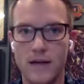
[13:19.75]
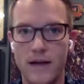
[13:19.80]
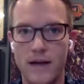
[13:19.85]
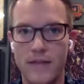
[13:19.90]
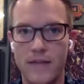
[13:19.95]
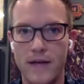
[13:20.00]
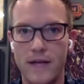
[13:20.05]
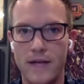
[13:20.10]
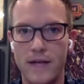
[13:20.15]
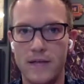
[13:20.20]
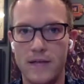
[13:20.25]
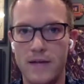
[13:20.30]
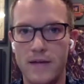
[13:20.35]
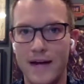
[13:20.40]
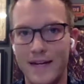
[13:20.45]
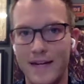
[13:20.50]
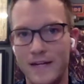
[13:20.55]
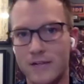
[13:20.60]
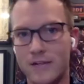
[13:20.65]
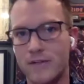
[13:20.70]
And then
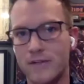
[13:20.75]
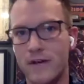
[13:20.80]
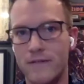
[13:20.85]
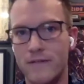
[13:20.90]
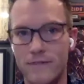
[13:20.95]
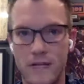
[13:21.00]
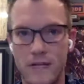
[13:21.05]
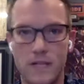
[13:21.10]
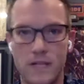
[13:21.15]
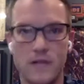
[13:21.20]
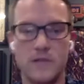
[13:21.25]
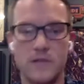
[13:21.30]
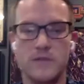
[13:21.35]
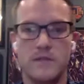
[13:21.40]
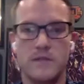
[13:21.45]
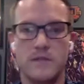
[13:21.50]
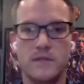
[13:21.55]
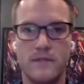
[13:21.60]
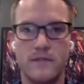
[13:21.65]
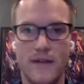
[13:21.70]
I need to create
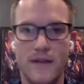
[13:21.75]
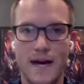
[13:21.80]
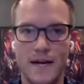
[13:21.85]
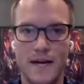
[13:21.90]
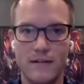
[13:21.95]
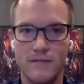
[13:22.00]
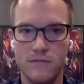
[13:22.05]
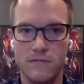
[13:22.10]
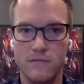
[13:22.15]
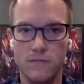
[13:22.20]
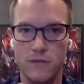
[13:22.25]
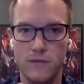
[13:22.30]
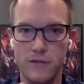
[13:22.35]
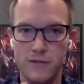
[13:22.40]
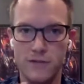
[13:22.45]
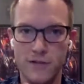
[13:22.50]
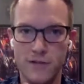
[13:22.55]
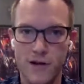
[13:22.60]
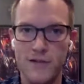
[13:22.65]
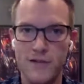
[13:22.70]
videos that
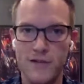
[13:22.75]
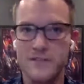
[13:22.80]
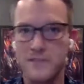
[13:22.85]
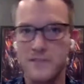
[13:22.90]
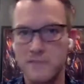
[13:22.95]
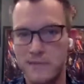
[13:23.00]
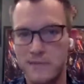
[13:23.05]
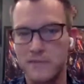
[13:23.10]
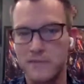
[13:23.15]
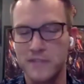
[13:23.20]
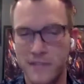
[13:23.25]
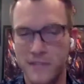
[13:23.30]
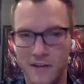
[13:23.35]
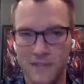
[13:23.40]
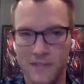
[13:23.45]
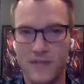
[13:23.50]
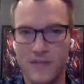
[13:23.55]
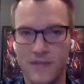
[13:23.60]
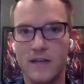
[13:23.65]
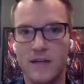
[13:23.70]
would cause these people to
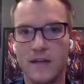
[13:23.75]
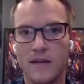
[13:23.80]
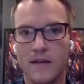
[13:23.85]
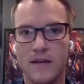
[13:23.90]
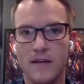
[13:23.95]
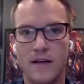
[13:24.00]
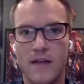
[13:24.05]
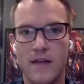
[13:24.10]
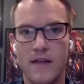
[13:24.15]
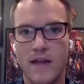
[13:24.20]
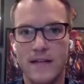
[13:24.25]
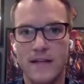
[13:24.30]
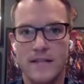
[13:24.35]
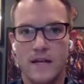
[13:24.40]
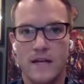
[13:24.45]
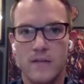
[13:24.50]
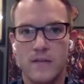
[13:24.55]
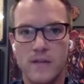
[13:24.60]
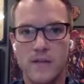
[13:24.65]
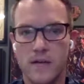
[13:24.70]
call me. And that's
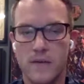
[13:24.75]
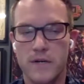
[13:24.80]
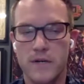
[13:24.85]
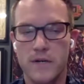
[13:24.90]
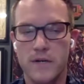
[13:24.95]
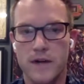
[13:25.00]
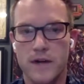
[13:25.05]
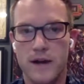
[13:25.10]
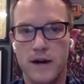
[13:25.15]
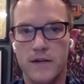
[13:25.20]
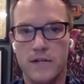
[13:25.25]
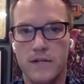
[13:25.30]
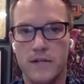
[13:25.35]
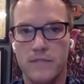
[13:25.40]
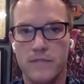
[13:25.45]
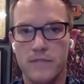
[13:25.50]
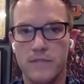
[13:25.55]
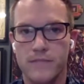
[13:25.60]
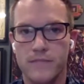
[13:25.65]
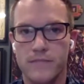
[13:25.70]
kind of become our strategy.